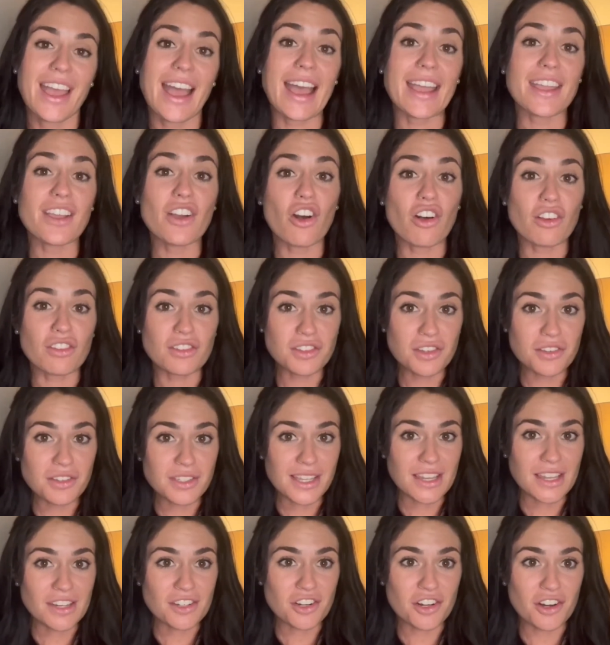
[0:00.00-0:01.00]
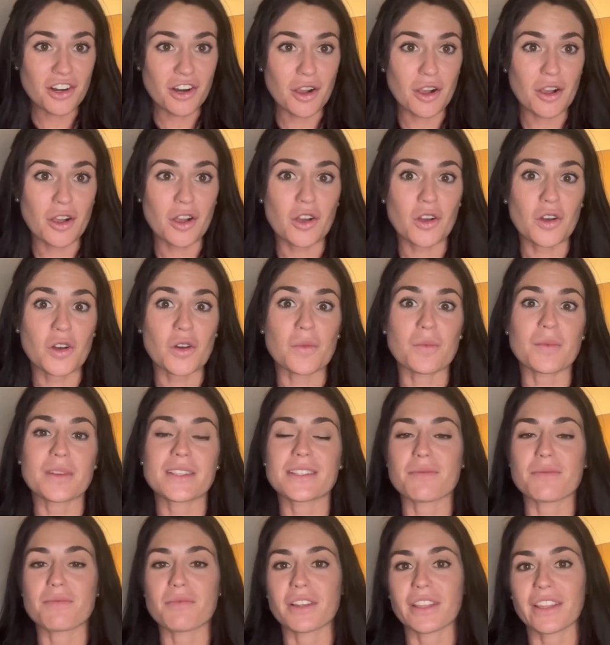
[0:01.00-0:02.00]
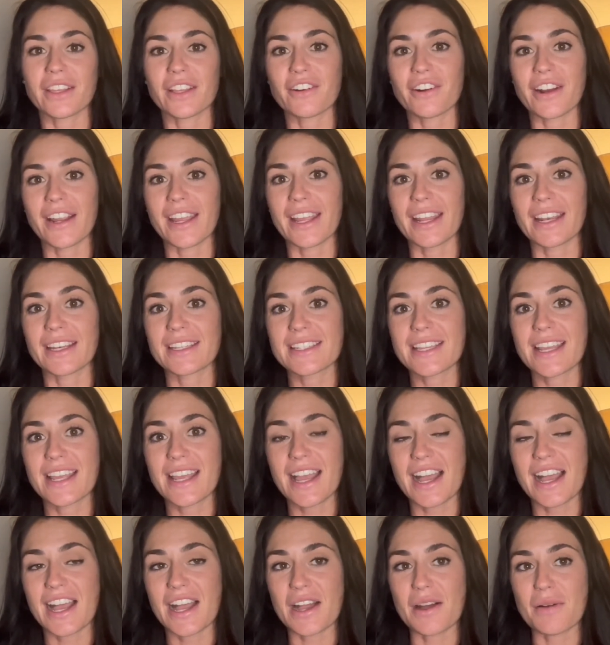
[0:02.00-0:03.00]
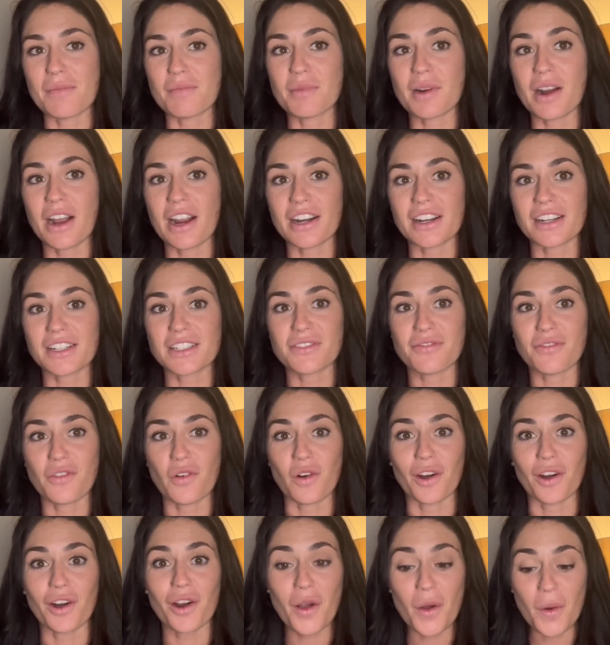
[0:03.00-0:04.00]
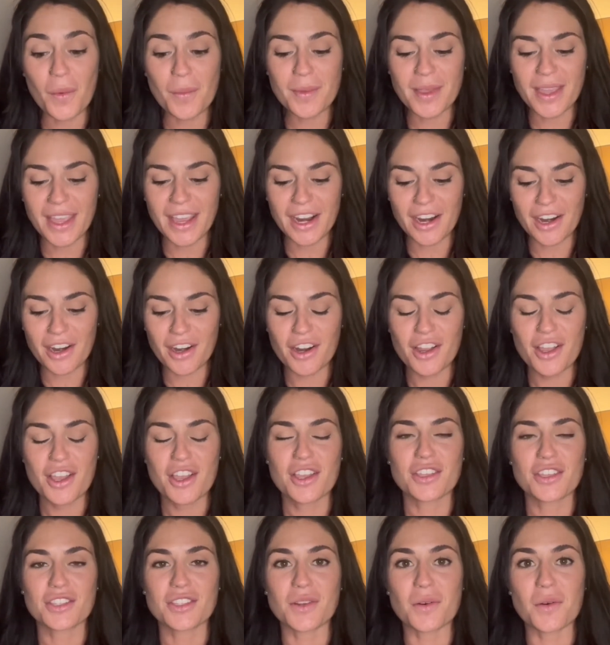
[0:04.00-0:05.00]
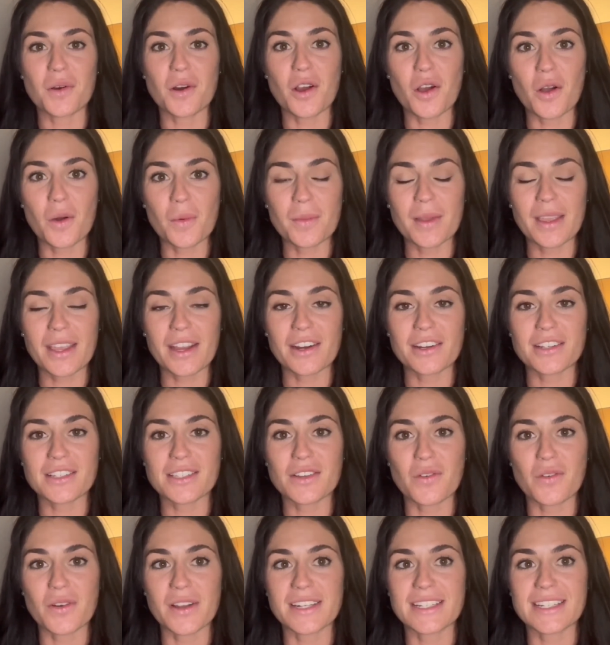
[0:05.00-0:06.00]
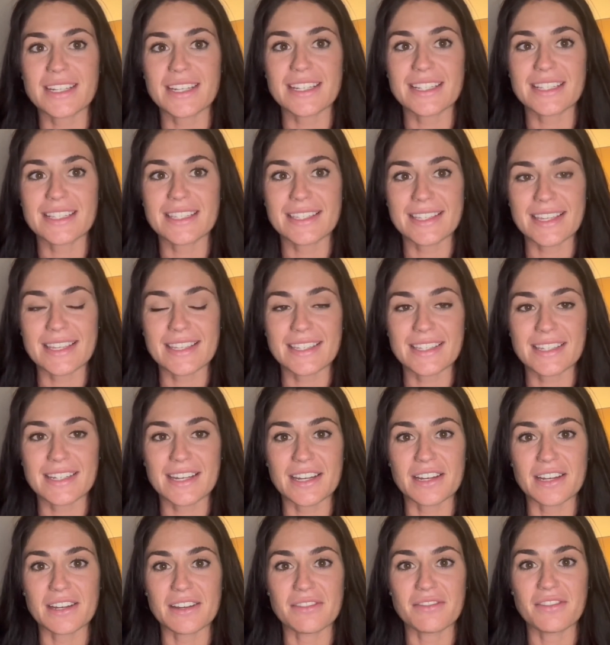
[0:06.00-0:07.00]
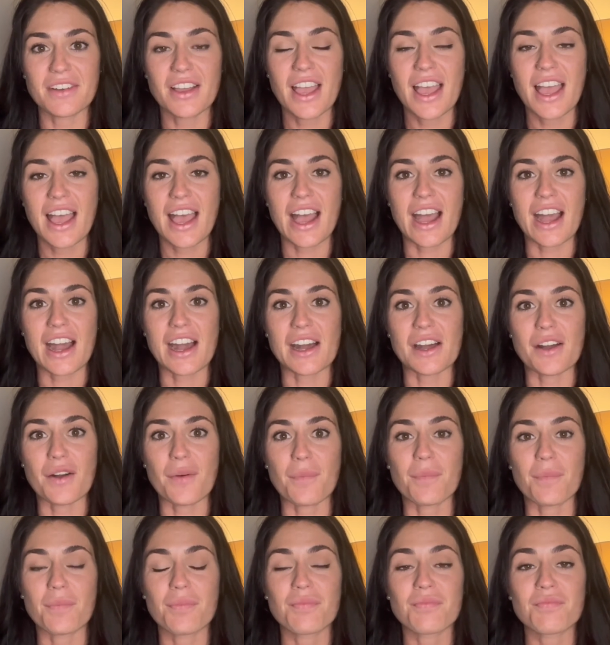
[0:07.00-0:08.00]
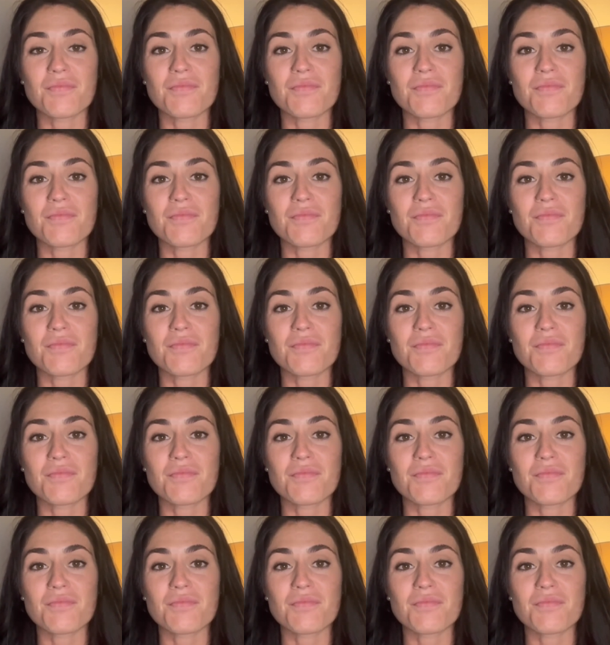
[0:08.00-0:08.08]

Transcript: I also sent her home with some really great um, products for home care. So her home care is going to consist of um,